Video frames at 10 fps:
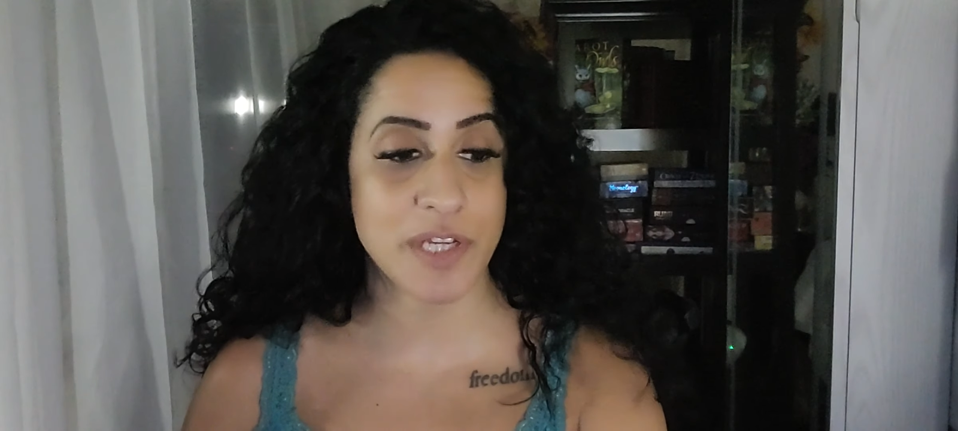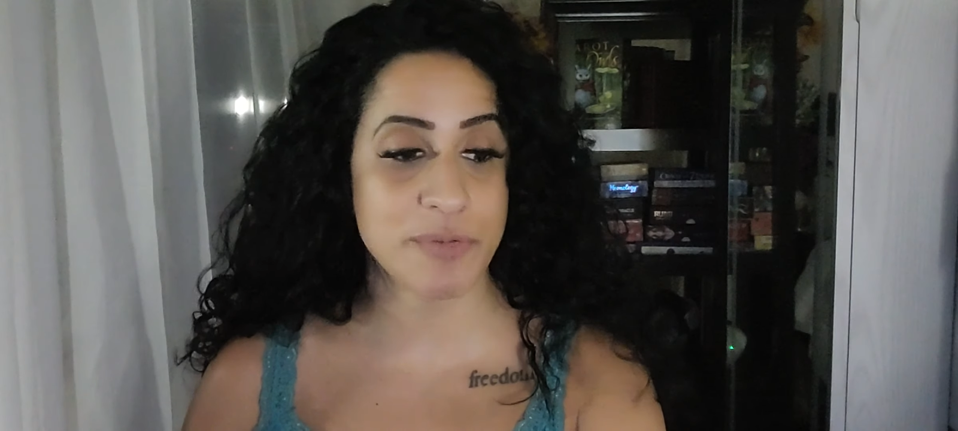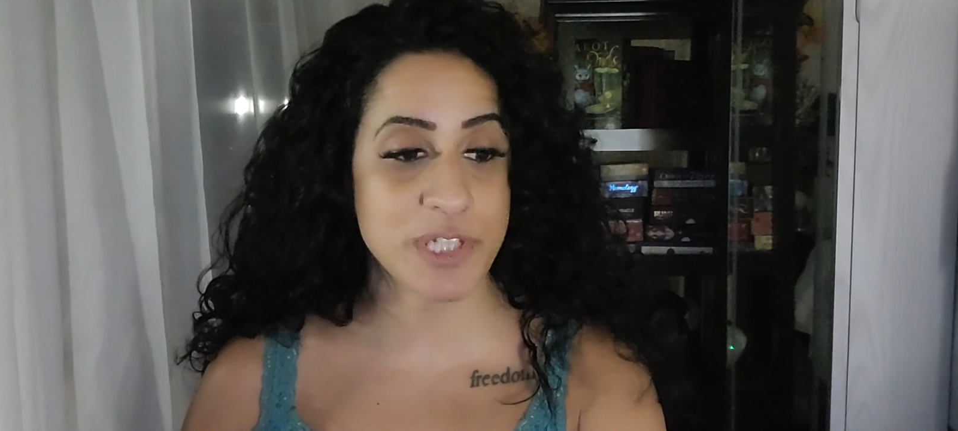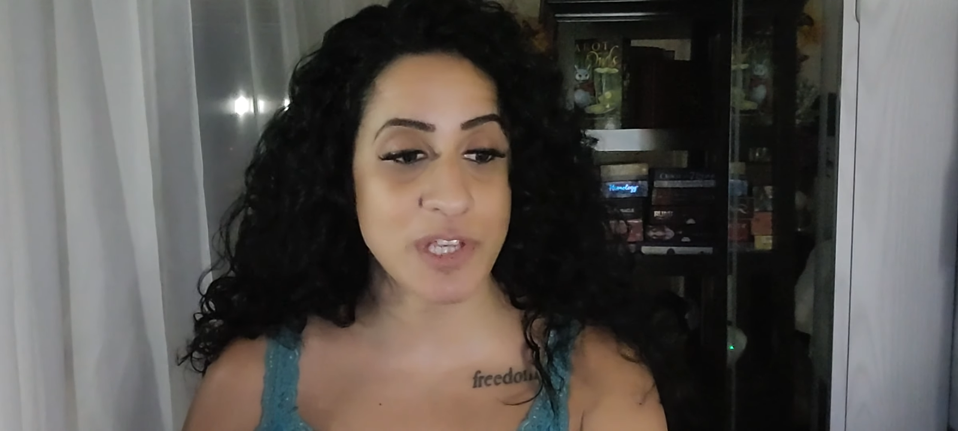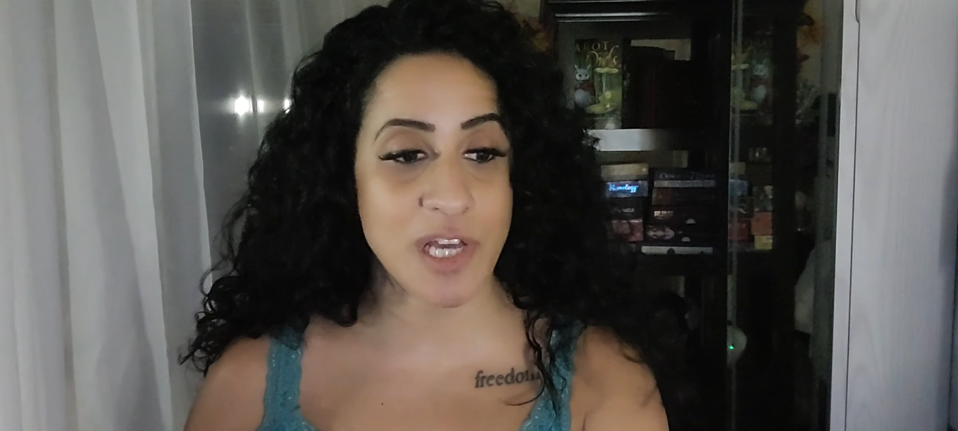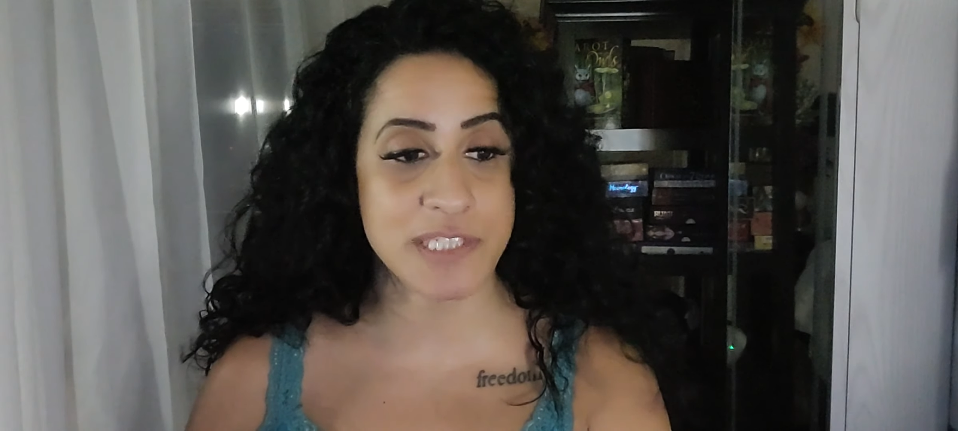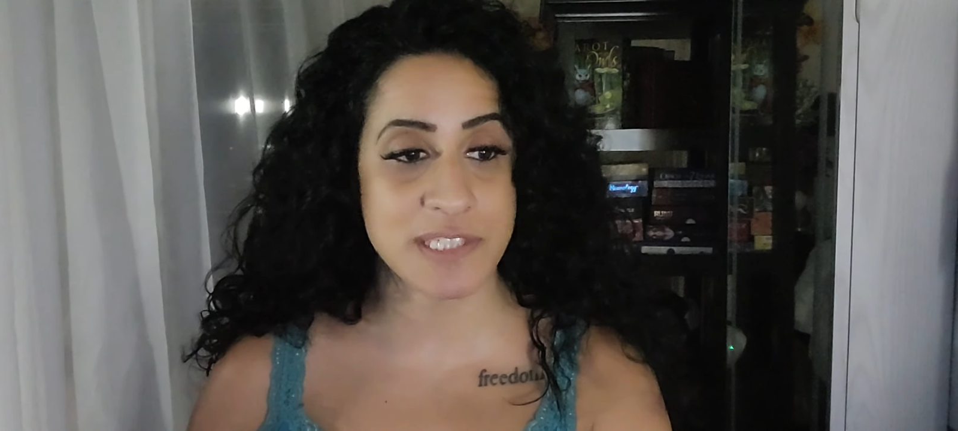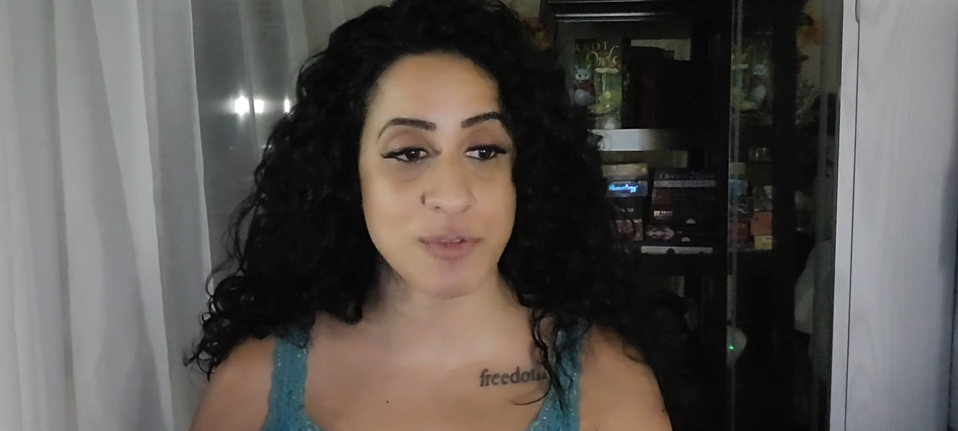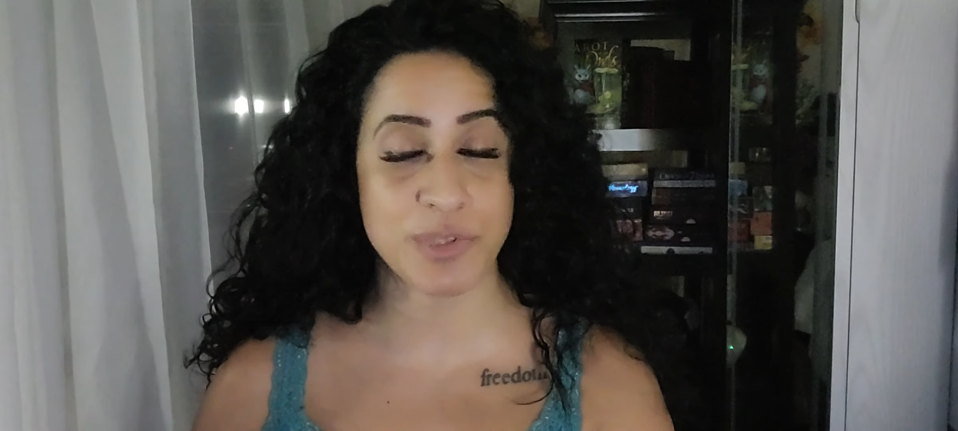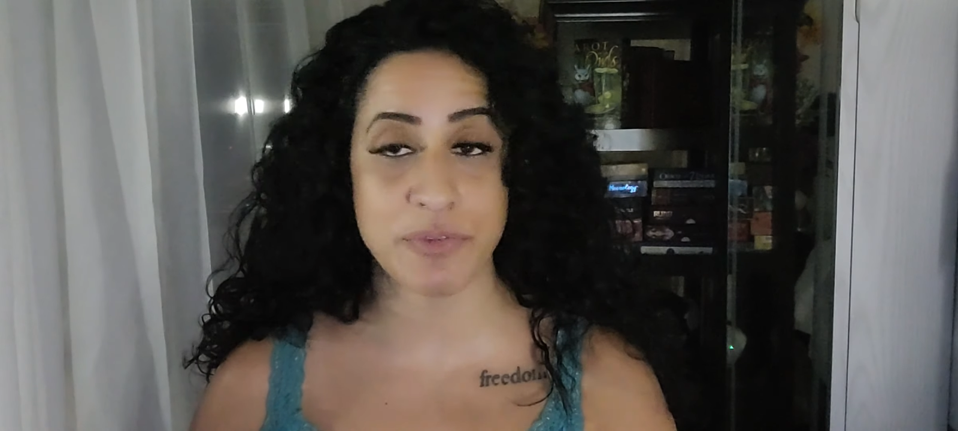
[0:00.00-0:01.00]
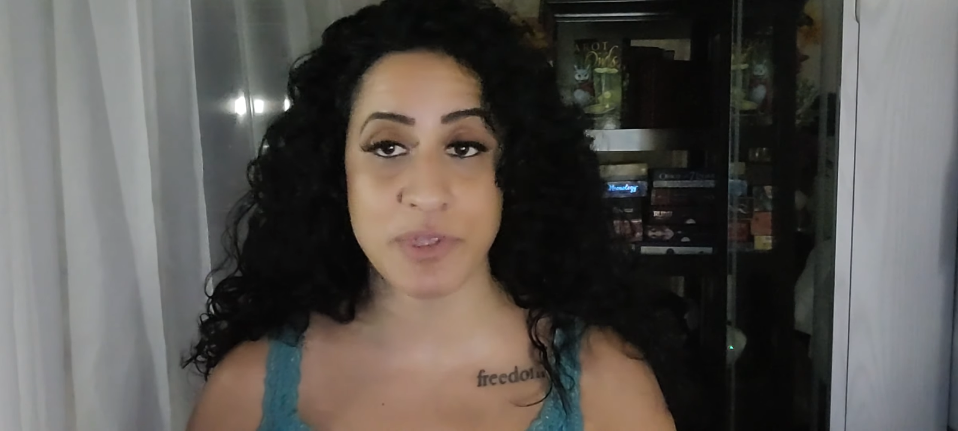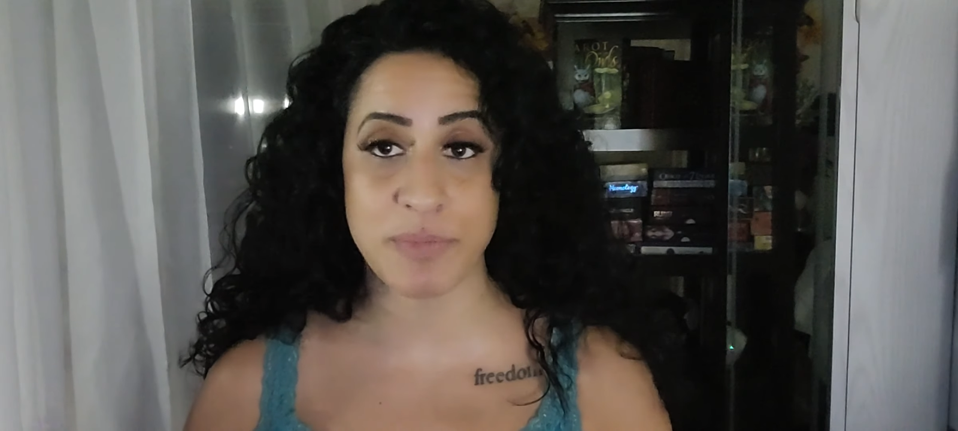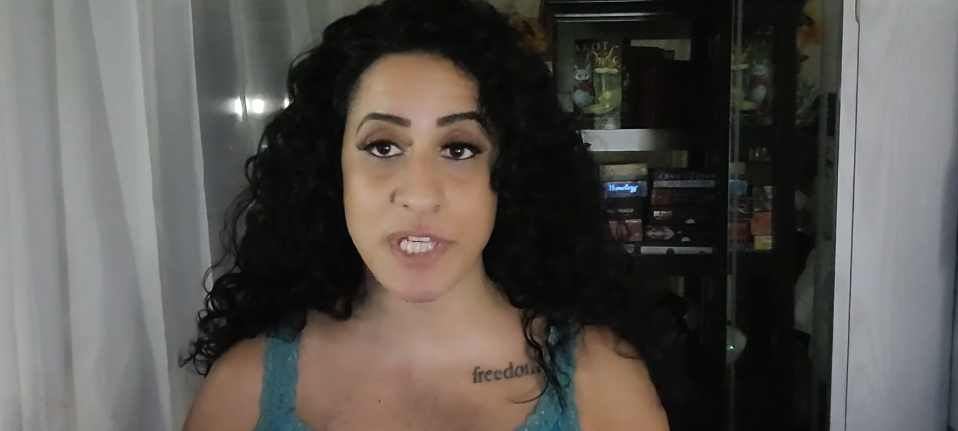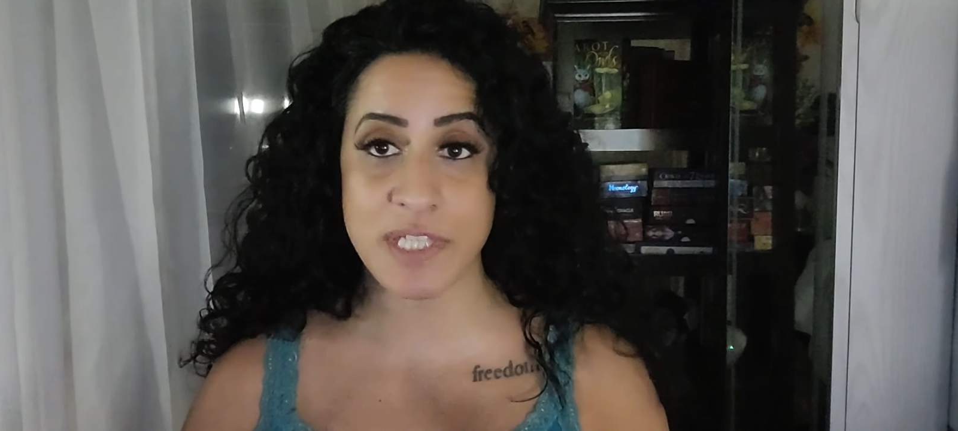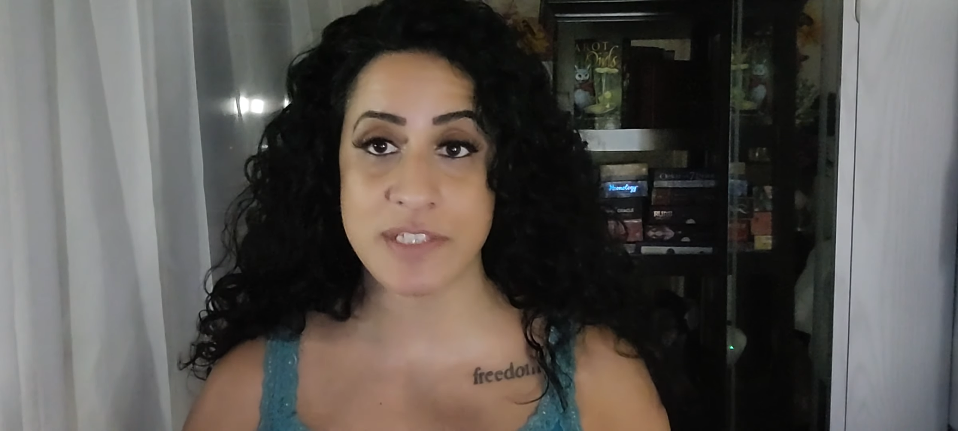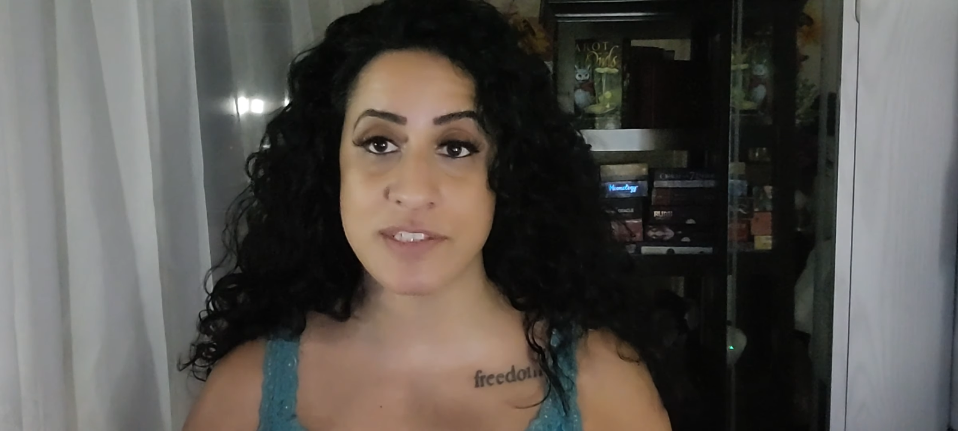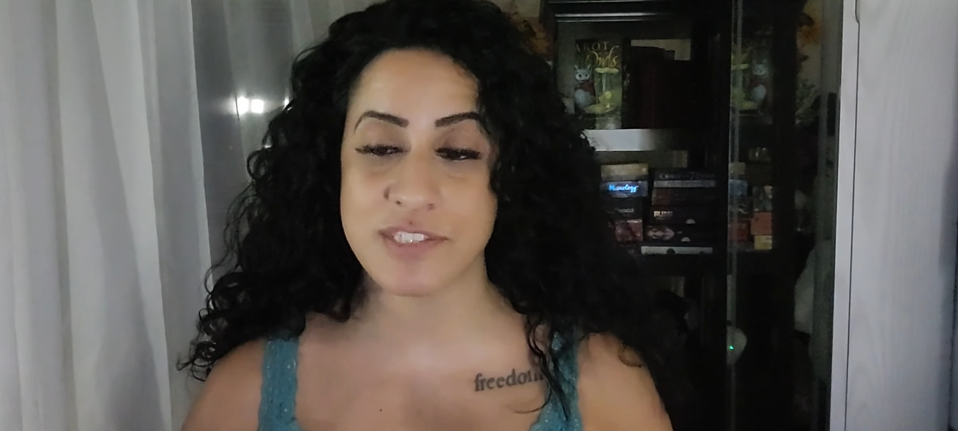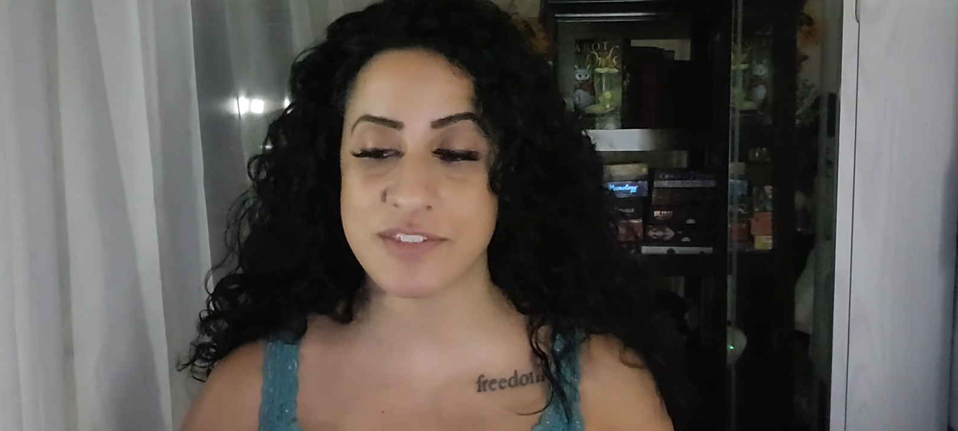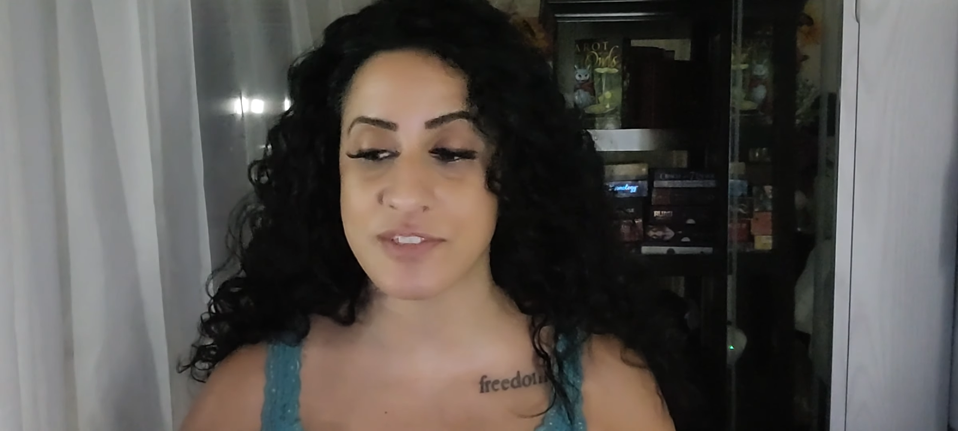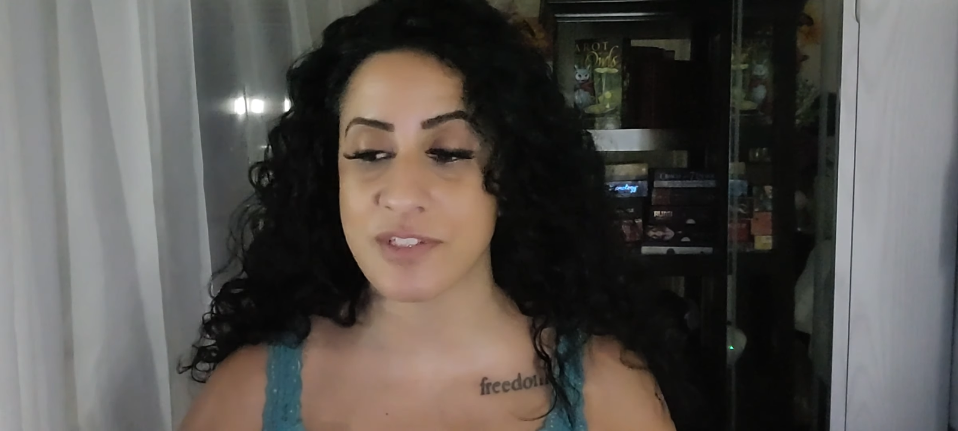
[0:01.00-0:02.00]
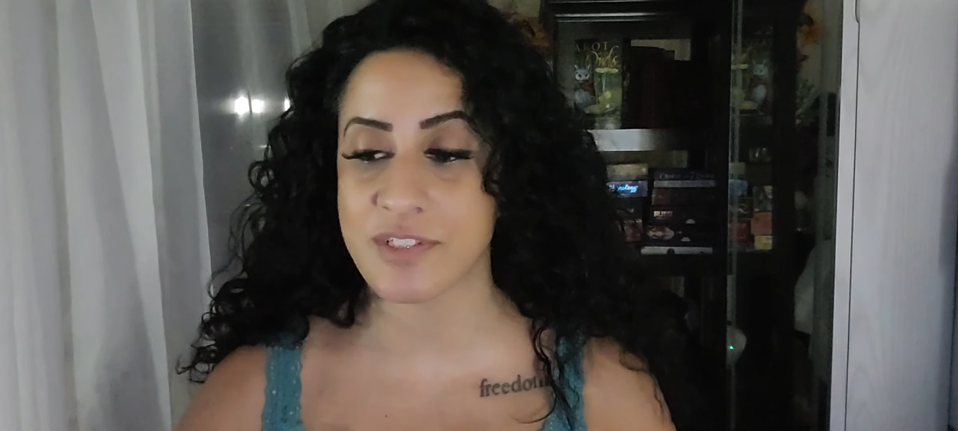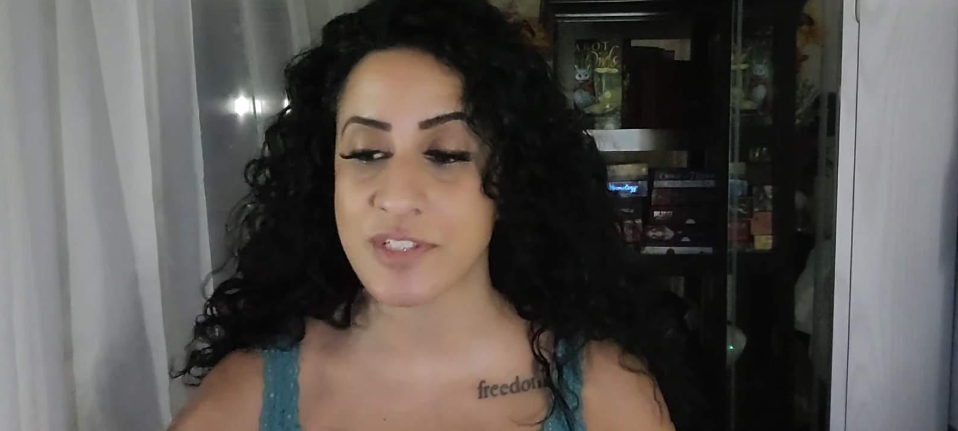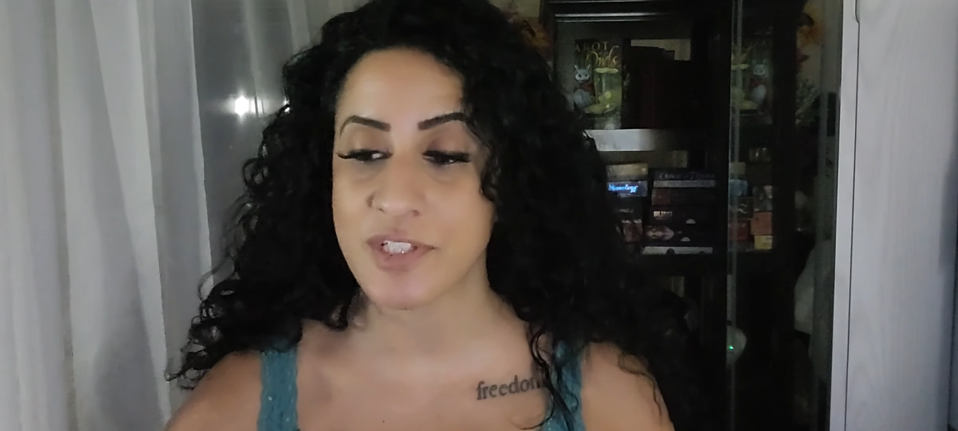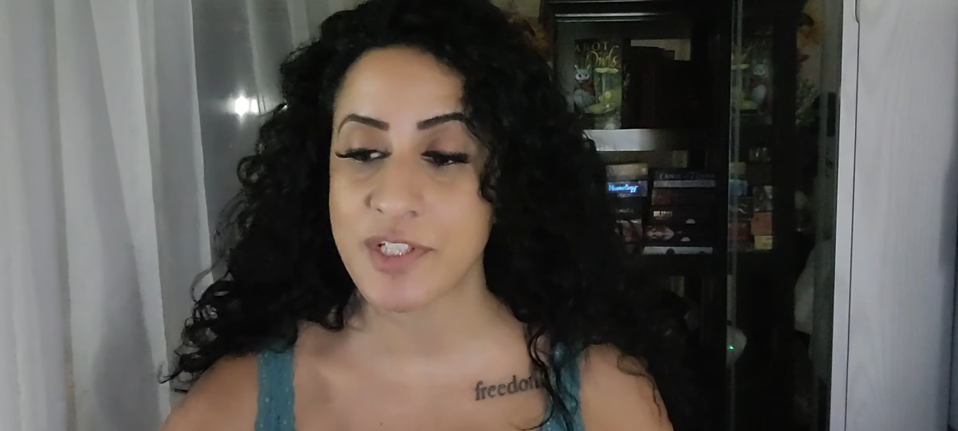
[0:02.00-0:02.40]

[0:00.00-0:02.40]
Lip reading: I realize that we remain still